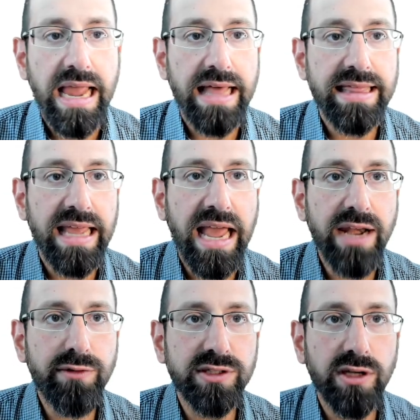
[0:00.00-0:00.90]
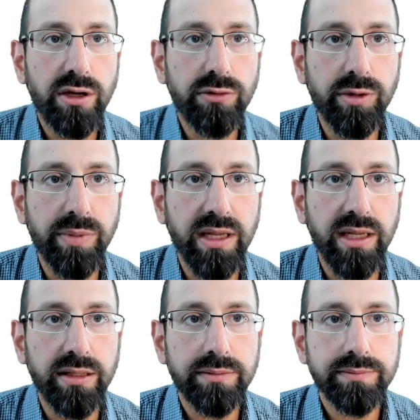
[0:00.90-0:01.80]
The end result would
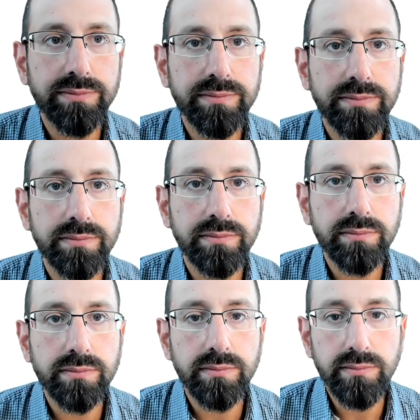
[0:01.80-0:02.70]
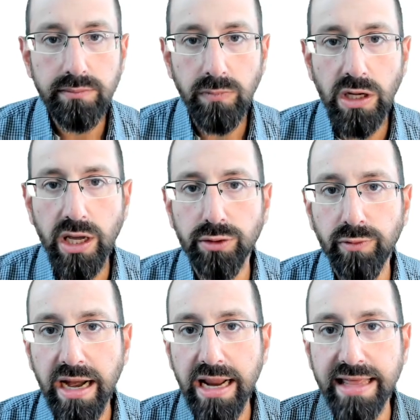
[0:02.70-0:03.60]
be an
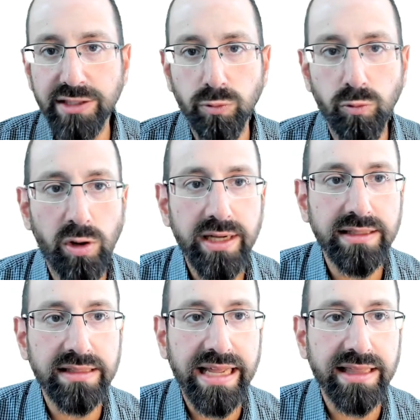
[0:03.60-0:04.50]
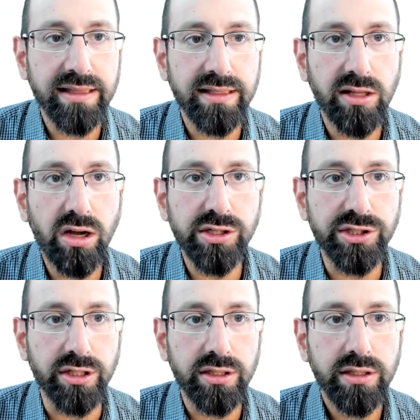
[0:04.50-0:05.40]
array that's one length
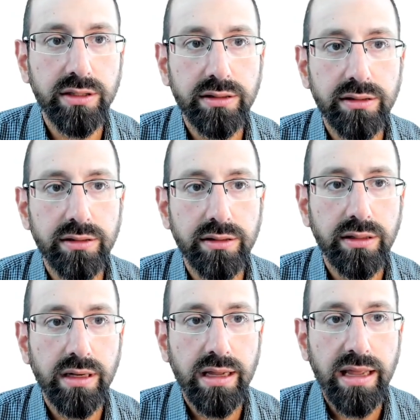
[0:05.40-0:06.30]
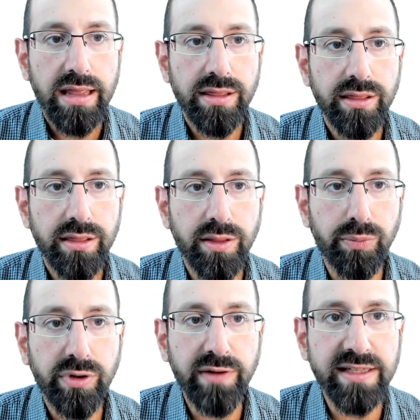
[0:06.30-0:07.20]
larger. The
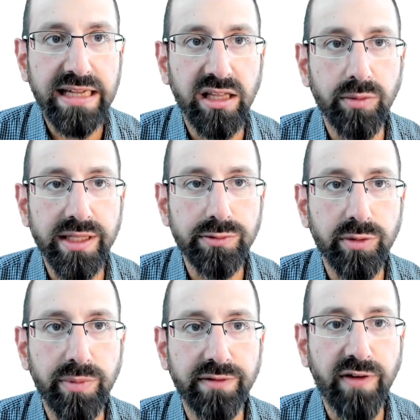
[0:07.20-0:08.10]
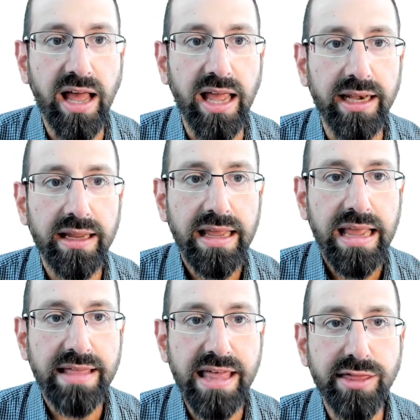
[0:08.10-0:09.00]
previous elements would be fine.
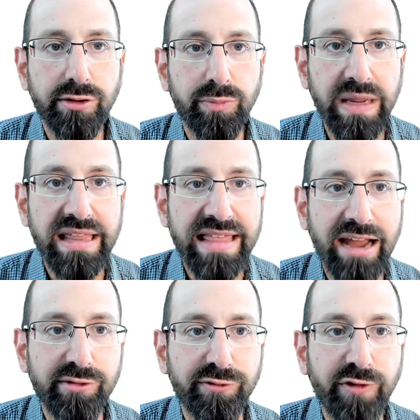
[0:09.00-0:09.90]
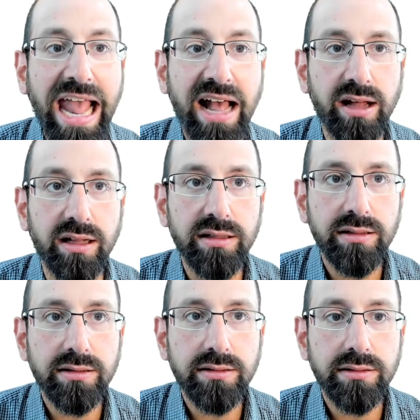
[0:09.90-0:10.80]
Then there would be that val
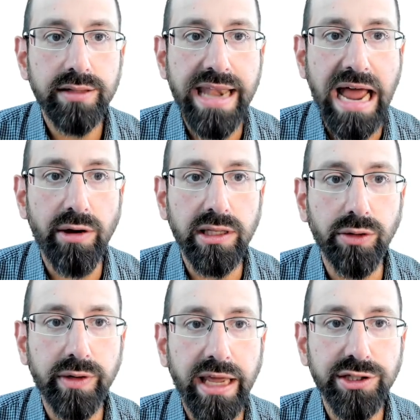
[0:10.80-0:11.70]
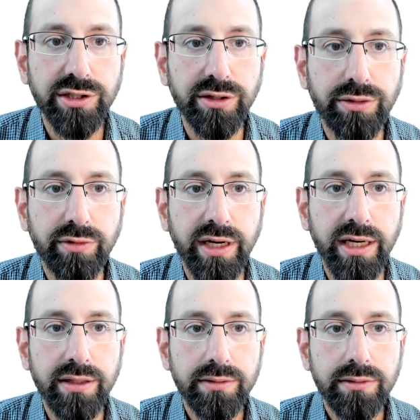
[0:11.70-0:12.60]
now at location 3,